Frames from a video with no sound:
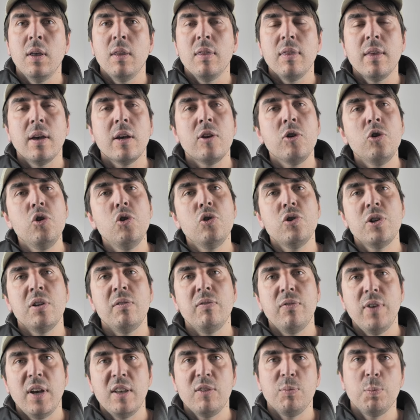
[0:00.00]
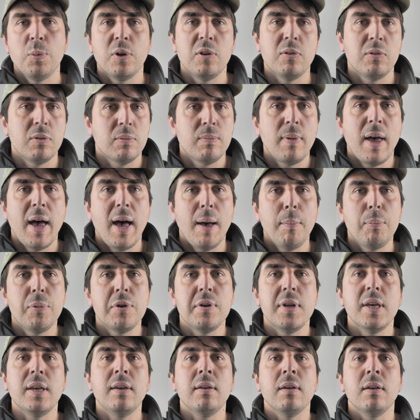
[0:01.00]
There are huge investment
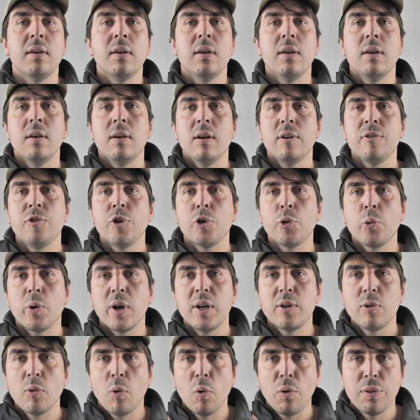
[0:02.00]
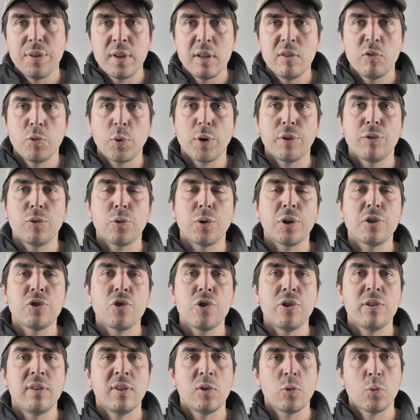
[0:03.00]
happening to create all the
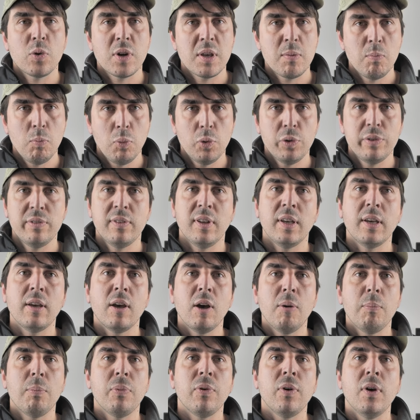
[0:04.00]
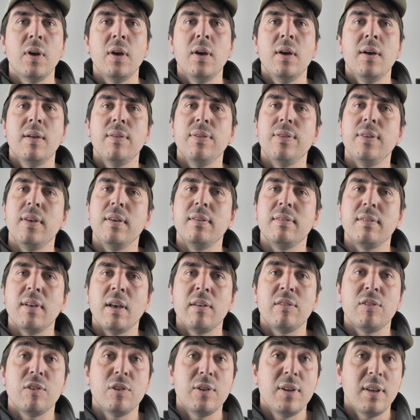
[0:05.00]
infrastructures and really boosting up this
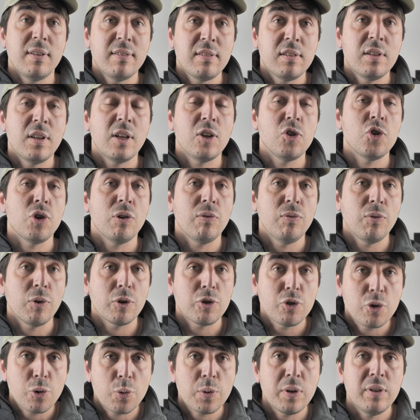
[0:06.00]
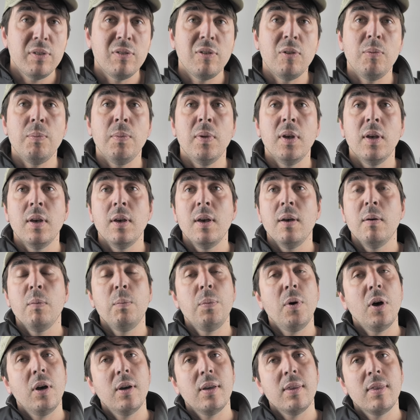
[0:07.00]
as a destination for tourism,
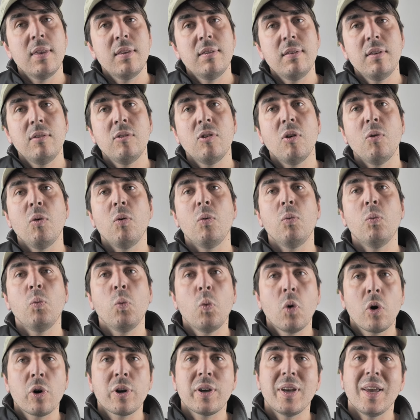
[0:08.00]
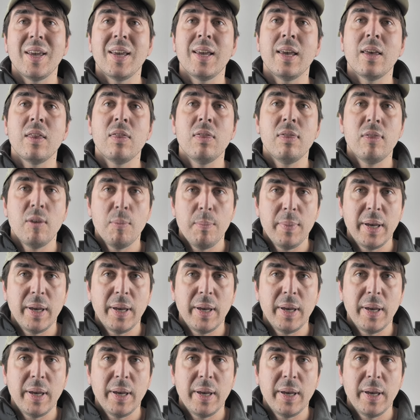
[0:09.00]
but this is a work in the